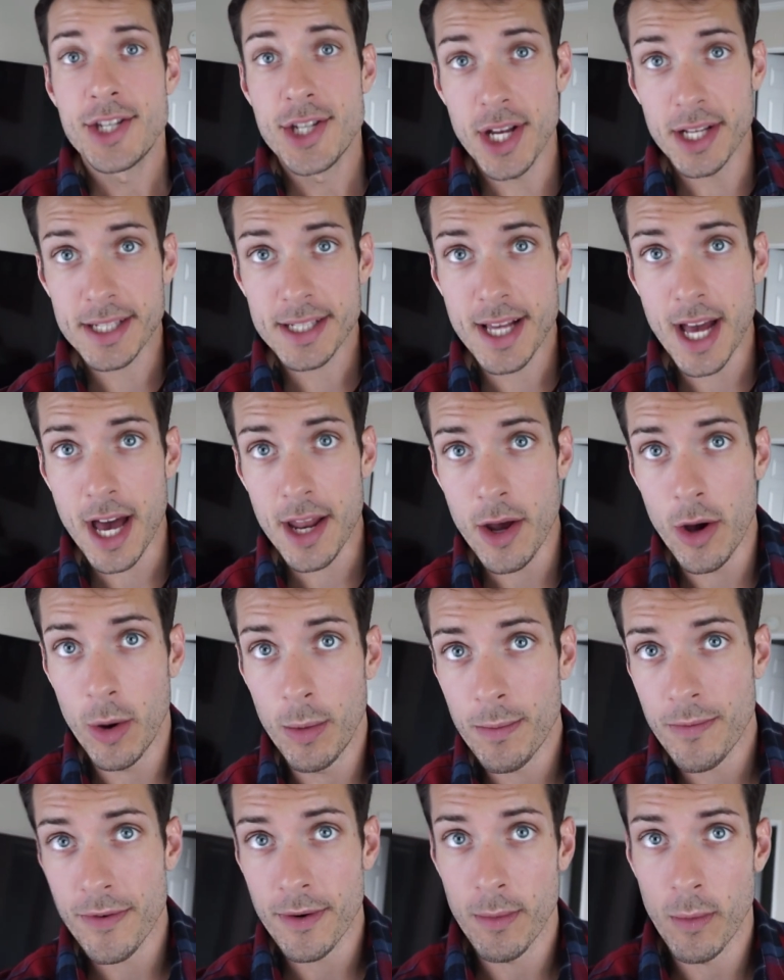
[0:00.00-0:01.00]
Just got
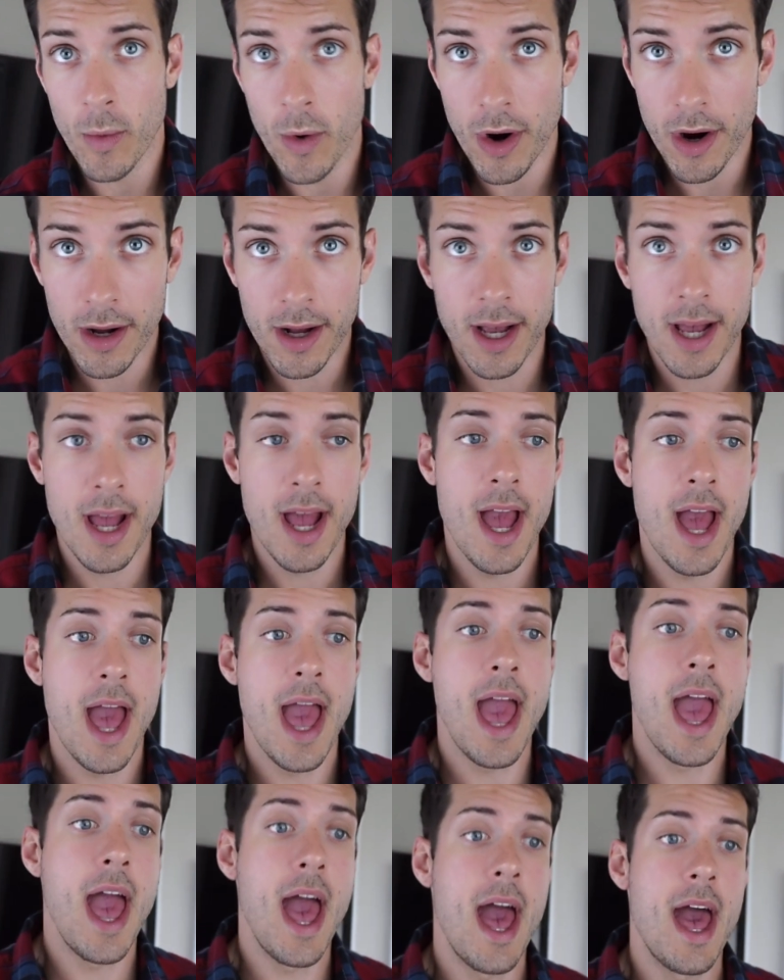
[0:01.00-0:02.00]
home from work
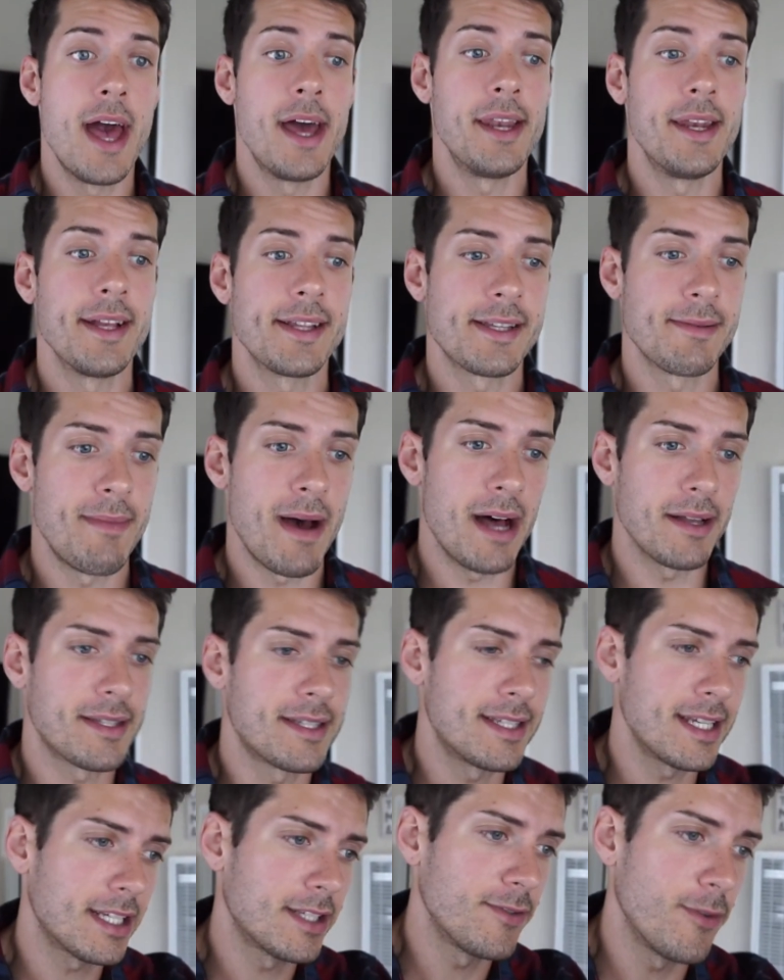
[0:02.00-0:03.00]
and it's about
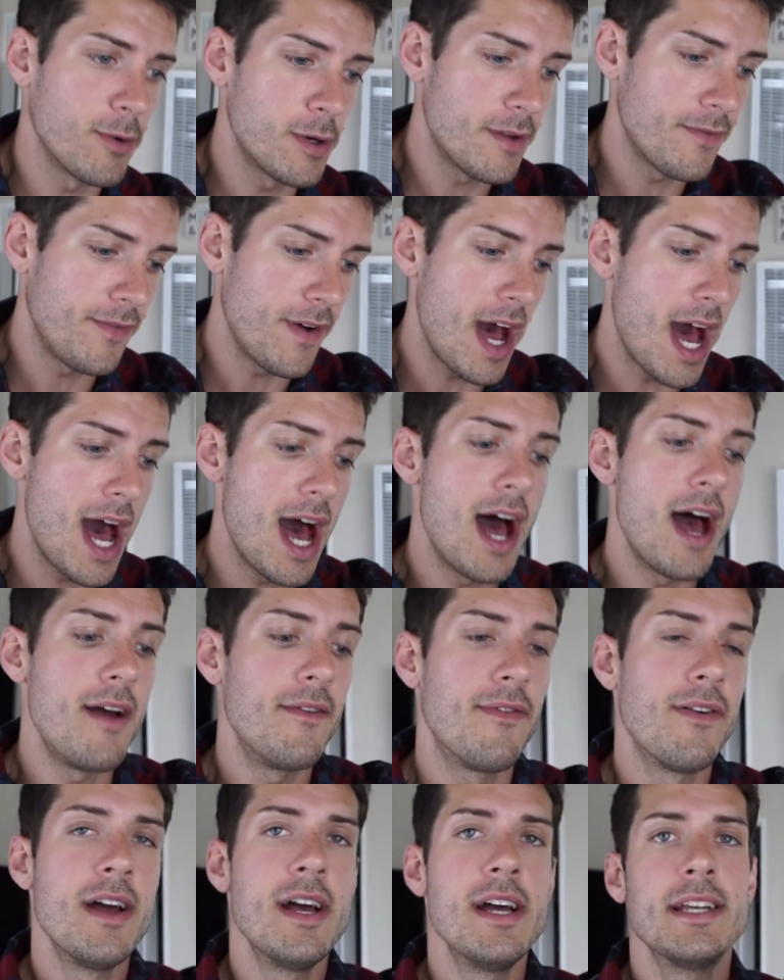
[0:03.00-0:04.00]

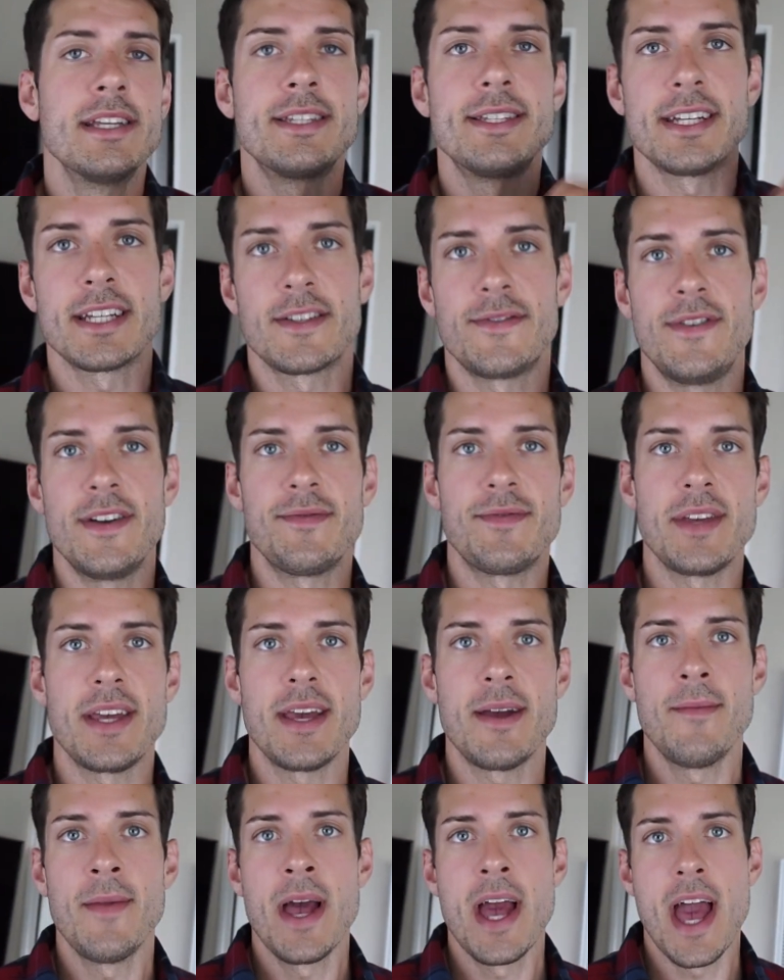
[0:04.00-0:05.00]
6.45,
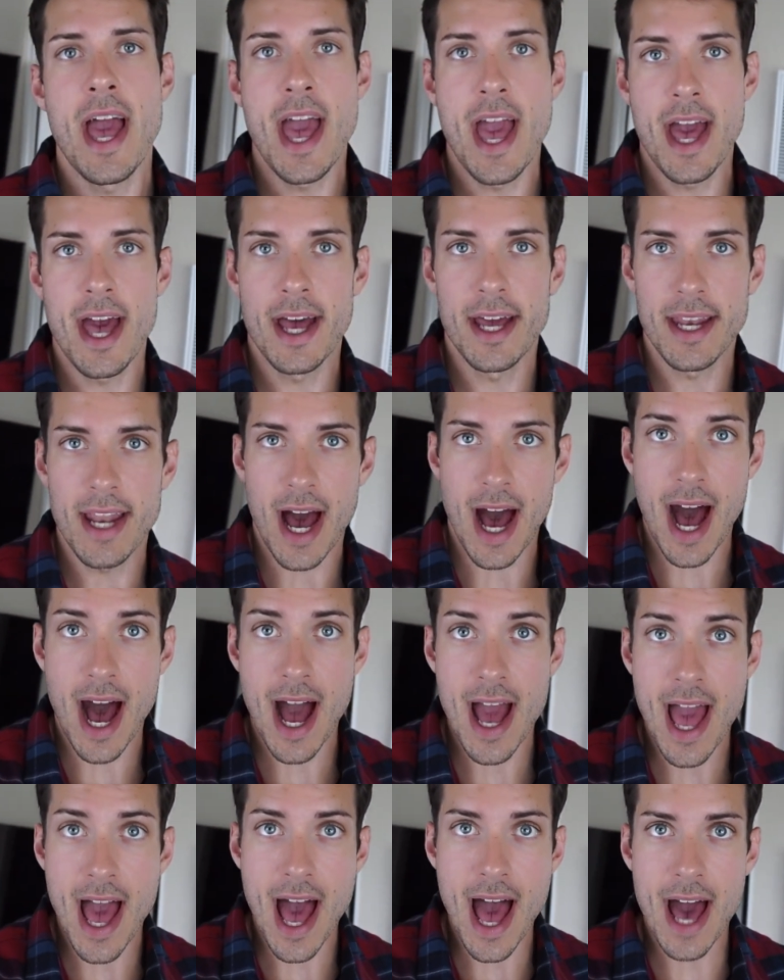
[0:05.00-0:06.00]
6.50, and
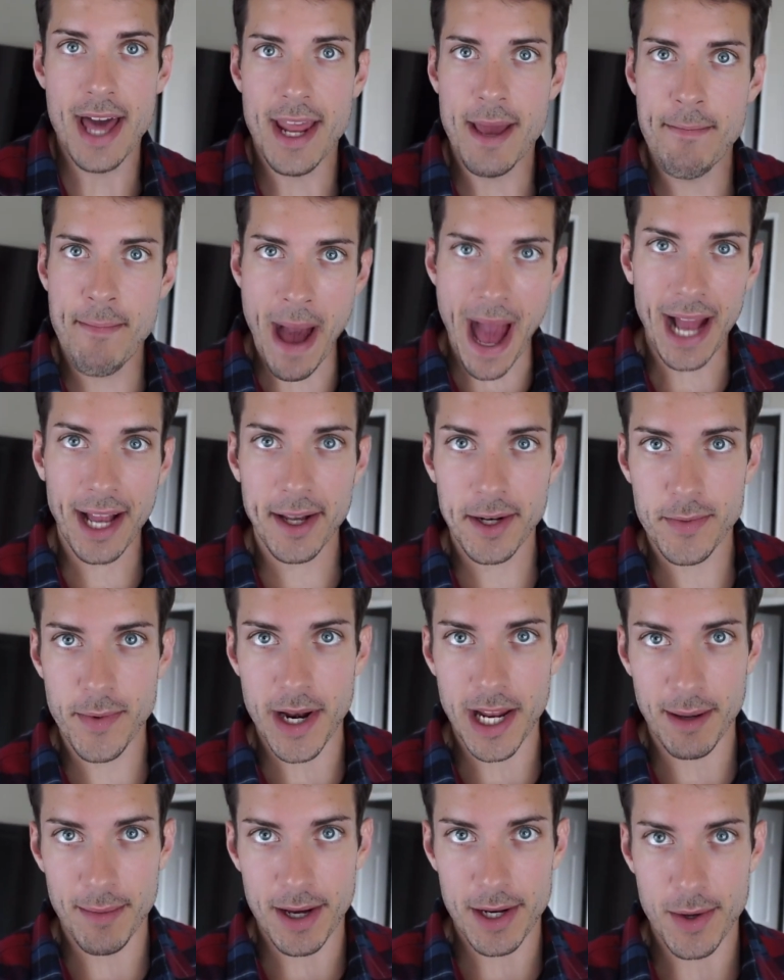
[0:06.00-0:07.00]
I had a package
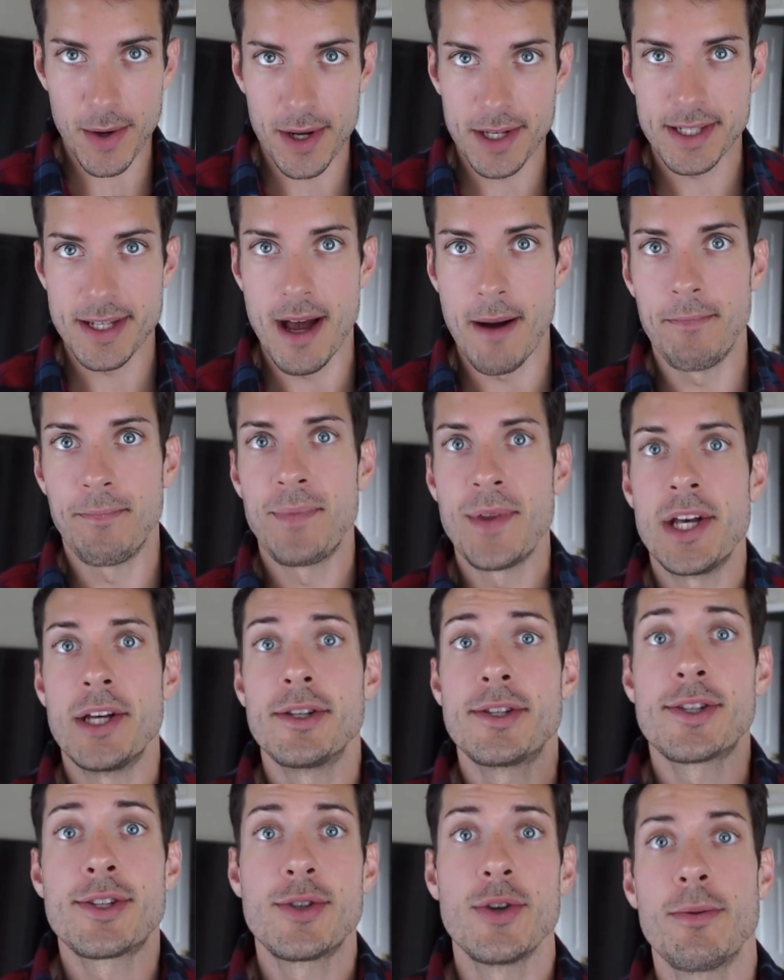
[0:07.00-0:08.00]
waiting on my doorstep
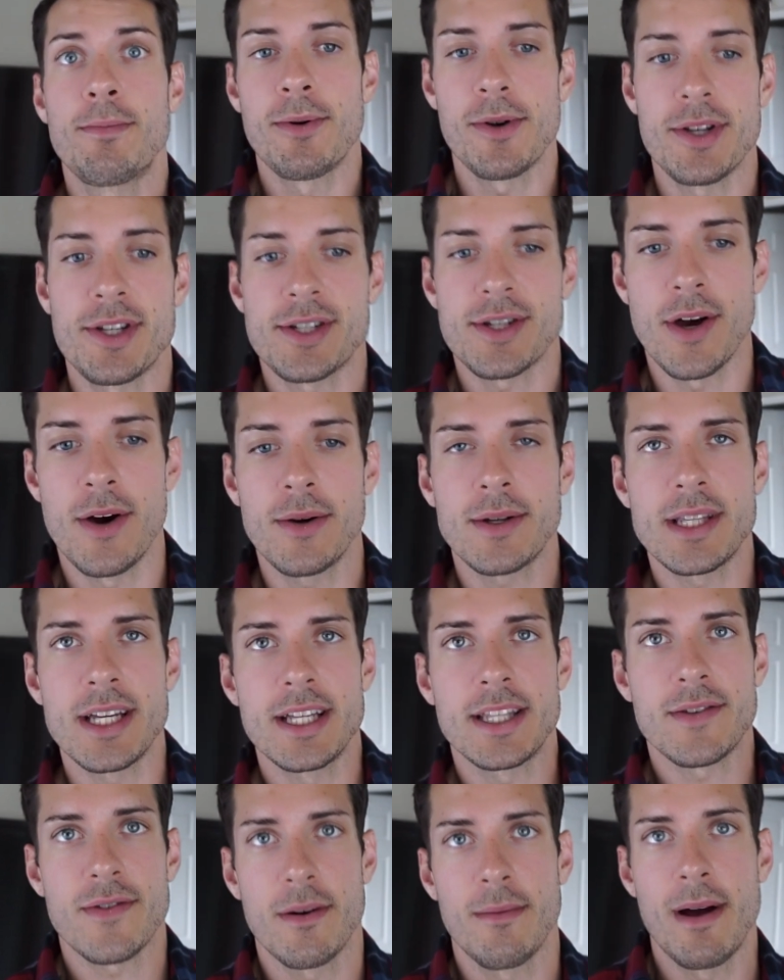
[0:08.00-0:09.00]
super stoked.
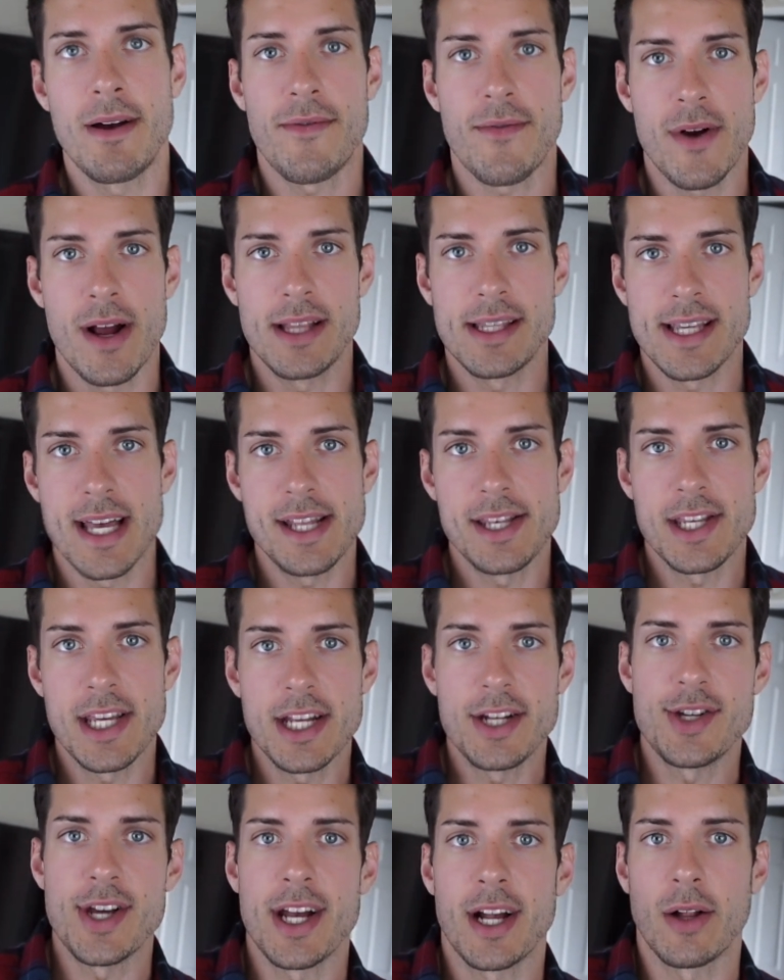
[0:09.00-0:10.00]
It's from my friends at
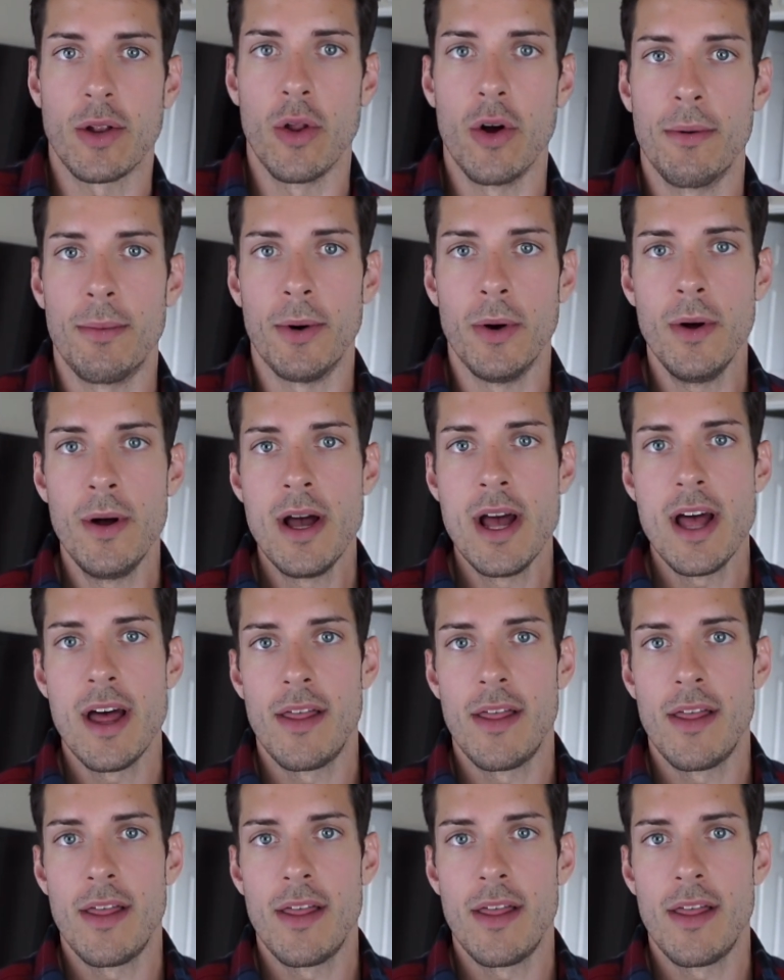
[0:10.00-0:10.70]
DJ Global.